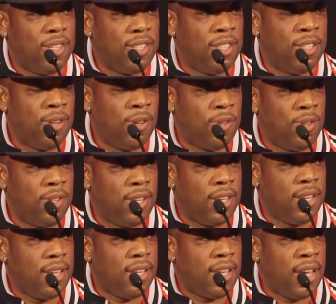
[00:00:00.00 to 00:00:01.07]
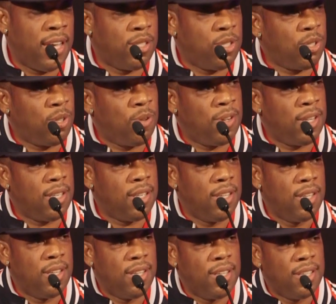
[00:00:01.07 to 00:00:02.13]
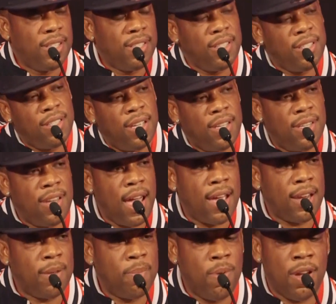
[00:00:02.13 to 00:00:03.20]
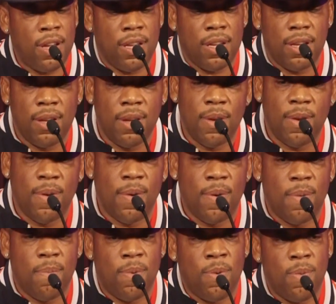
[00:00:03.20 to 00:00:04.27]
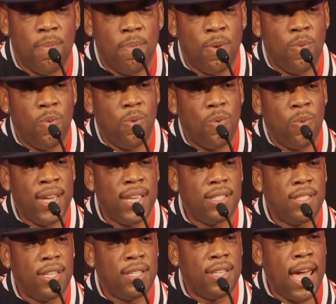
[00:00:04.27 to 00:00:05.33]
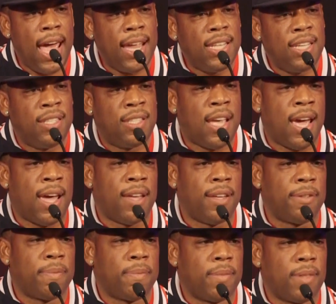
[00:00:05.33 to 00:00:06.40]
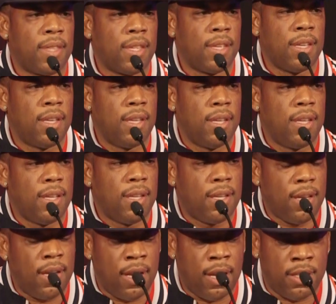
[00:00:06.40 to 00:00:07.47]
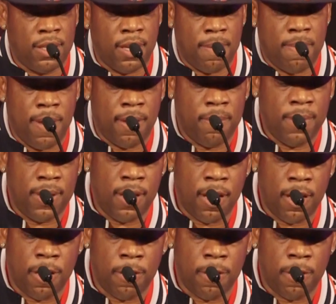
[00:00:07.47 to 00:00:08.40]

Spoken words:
you know, A student. She said, daddy, but where's the daddies at? And I said, baby,